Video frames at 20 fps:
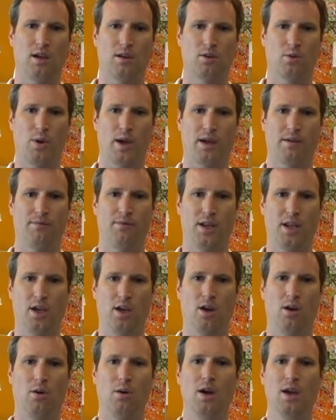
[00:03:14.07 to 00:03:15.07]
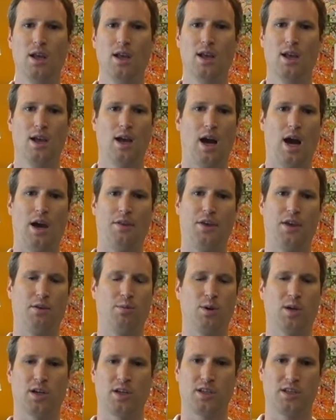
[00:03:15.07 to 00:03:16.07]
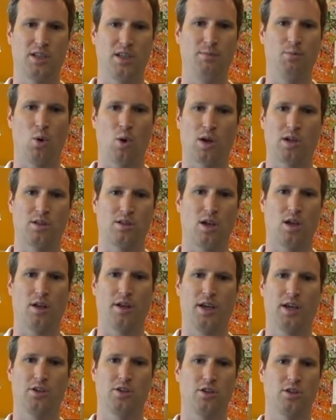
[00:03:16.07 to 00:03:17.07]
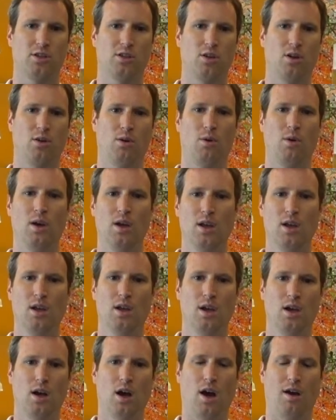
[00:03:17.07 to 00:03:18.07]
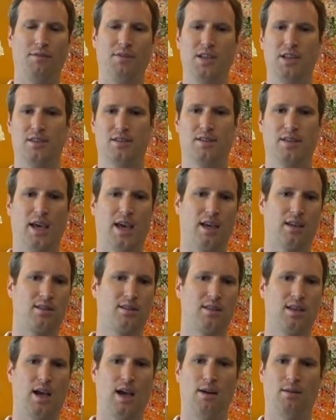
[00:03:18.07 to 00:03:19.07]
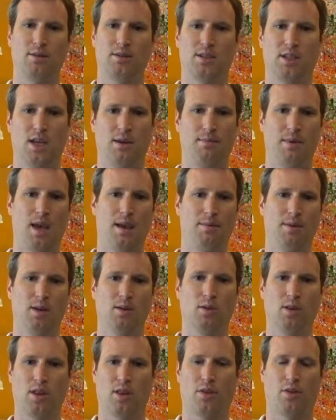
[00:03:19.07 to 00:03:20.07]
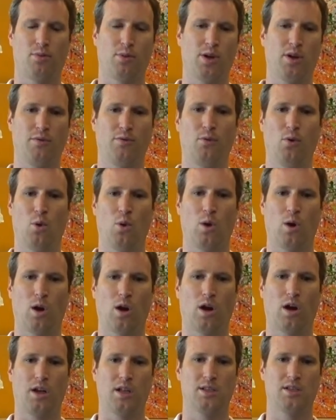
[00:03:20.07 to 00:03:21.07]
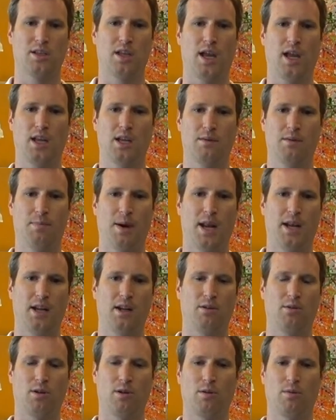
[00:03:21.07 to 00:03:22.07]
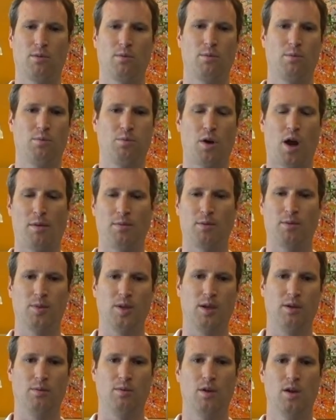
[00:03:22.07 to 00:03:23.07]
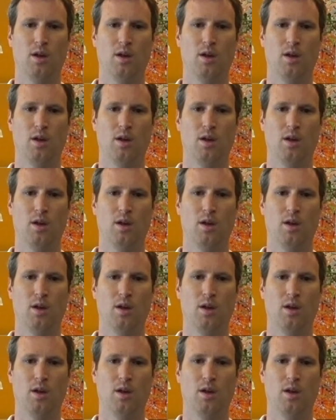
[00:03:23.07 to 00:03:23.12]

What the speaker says: quick video. I think we're going to see more consolidation. So of these 6, I would say maybe only 3 or 4 are going to stay independent, or probably